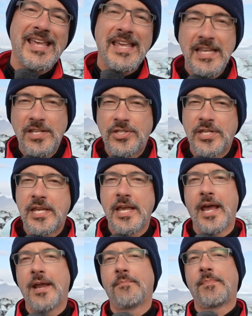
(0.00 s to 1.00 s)

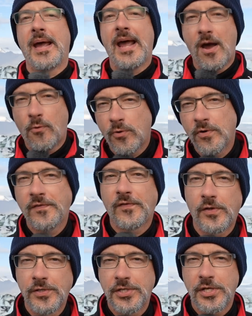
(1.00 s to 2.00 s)
easy and
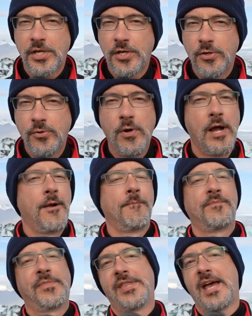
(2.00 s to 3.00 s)
powerful to you,
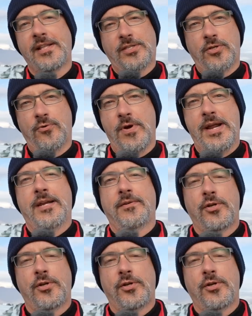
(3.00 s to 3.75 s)
that's great.